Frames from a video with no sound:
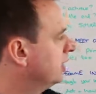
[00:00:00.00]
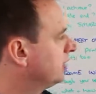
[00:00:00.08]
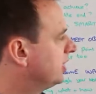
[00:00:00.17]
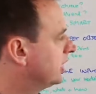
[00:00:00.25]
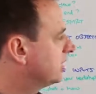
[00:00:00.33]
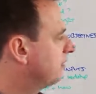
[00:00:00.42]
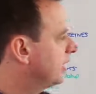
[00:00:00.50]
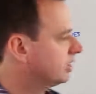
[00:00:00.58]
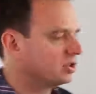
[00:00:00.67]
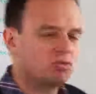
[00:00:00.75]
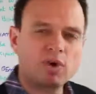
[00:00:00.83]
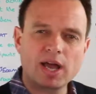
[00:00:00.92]
6
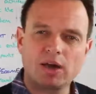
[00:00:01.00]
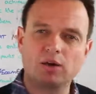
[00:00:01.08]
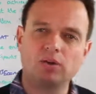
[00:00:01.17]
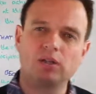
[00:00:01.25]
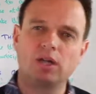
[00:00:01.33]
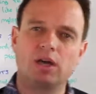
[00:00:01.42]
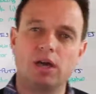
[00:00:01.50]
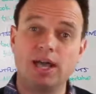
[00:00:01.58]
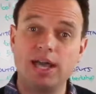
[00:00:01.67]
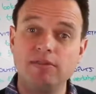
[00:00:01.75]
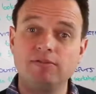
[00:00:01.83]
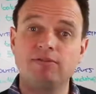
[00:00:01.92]
events around
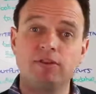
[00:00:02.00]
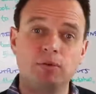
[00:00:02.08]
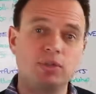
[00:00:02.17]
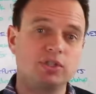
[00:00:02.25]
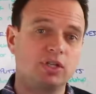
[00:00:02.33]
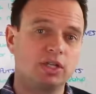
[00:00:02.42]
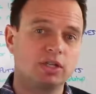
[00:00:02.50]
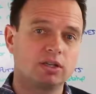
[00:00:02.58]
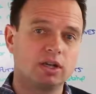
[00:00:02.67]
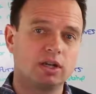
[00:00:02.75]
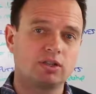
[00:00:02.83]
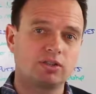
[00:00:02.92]

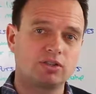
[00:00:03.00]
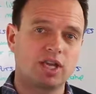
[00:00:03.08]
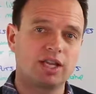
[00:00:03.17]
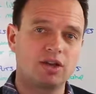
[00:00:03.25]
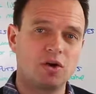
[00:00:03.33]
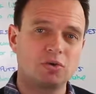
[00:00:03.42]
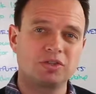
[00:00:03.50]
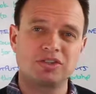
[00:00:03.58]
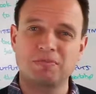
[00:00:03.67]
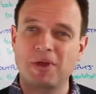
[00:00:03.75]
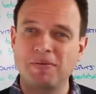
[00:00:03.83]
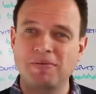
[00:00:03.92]
influencing stakeholders.
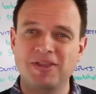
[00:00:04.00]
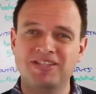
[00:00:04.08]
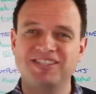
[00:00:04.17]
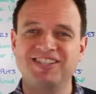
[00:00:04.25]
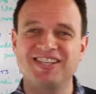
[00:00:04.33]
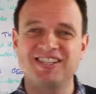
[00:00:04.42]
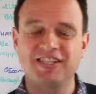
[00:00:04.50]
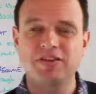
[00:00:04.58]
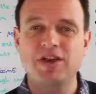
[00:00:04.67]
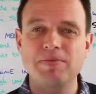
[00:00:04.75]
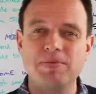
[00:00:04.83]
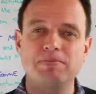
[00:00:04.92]
So maybe there's a
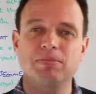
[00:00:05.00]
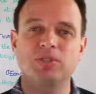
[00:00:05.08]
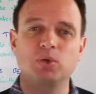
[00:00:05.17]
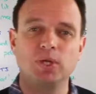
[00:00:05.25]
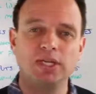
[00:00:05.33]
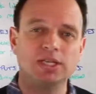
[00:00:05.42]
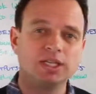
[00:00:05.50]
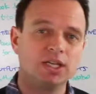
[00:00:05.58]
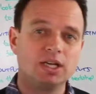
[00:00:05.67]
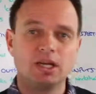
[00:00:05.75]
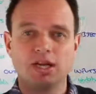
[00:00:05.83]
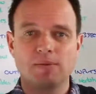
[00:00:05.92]
disagreement between
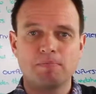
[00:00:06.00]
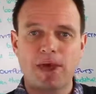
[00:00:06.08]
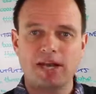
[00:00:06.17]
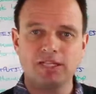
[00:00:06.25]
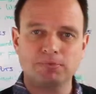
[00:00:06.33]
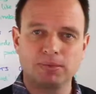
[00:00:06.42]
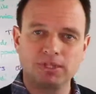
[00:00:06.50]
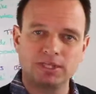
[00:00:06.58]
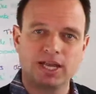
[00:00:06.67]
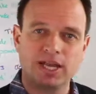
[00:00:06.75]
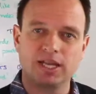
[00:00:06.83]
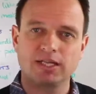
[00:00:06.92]
management
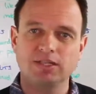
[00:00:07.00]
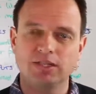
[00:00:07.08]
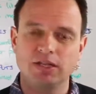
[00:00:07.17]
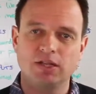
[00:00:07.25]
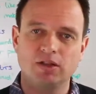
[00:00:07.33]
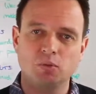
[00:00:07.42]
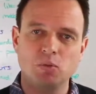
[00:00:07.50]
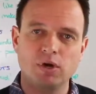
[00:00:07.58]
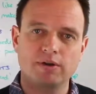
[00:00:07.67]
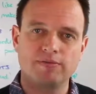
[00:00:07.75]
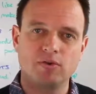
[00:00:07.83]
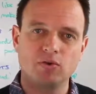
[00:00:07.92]
and the
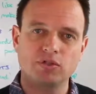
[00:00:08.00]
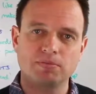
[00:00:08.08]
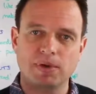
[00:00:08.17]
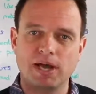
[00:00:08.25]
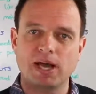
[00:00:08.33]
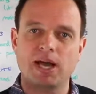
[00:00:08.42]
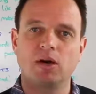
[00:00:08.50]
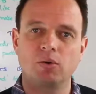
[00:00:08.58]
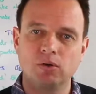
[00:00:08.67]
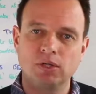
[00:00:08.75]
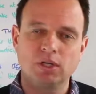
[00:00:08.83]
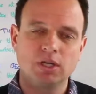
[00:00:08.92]
workforce about
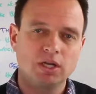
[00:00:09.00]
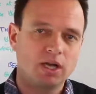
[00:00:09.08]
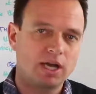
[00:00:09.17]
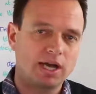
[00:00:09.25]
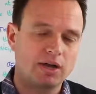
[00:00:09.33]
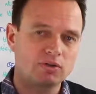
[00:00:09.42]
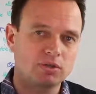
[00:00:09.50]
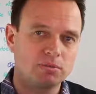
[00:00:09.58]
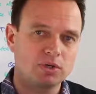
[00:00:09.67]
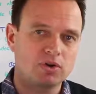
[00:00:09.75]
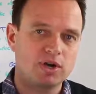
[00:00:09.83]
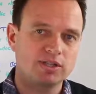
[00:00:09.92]
how to
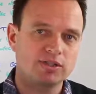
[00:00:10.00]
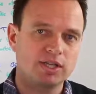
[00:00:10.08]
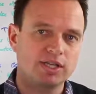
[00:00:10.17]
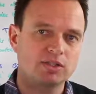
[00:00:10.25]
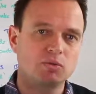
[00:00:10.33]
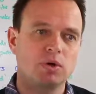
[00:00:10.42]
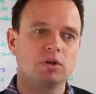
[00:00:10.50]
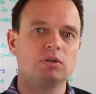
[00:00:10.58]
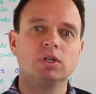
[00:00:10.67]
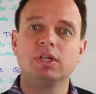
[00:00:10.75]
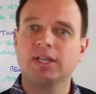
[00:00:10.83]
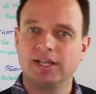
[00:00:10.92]
progress things. Well,